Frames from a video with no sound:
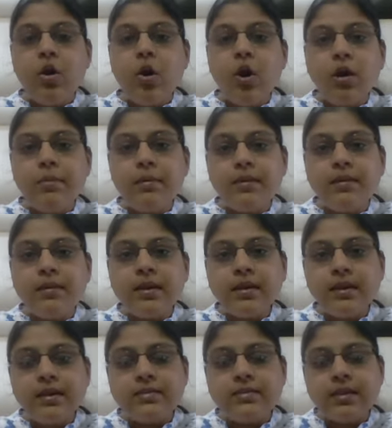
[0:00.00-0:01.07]
or by
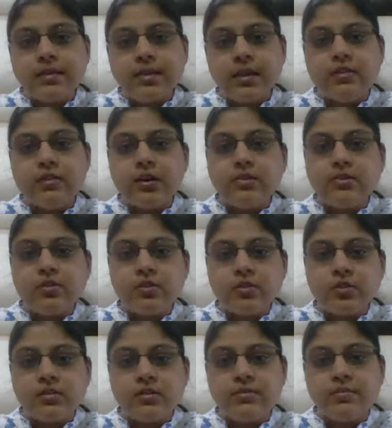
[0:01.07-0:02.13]
decreased signal
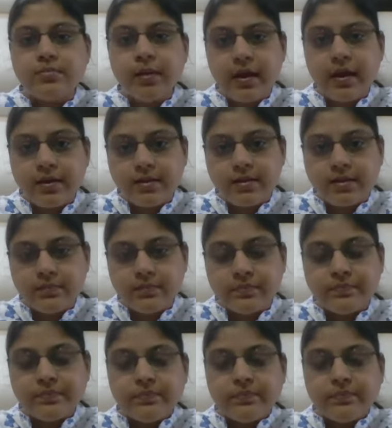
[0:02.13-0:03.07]
transduction mechanism.